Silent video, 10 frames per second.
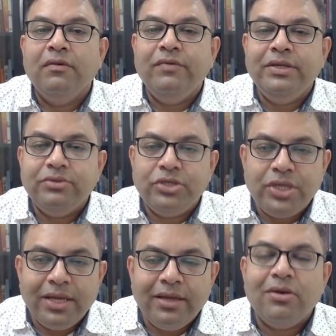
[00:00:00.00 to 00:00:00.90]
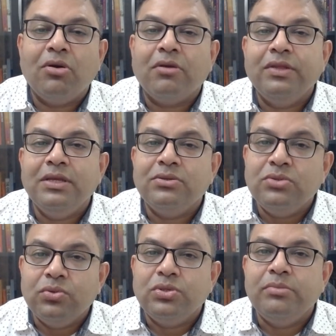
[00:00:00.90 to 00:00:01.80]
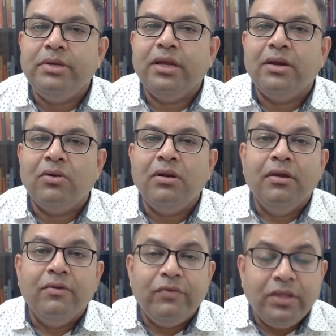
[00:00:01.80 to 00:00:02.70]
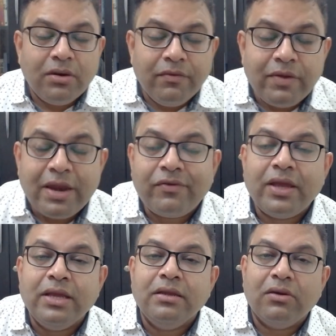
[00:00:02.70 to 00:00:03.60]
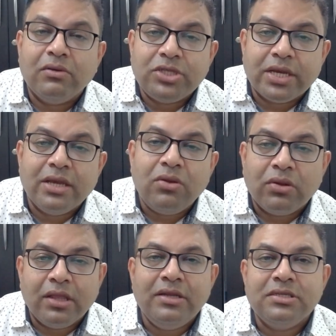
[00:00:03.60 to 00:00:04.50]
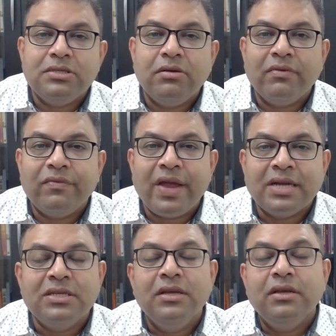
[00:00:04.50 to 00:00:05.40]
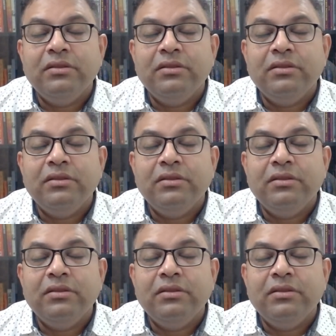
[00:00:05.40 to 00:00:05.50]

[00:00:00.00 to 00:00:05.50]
we share a lot of things on social media and all without verifying, checking the authenticity of the facts.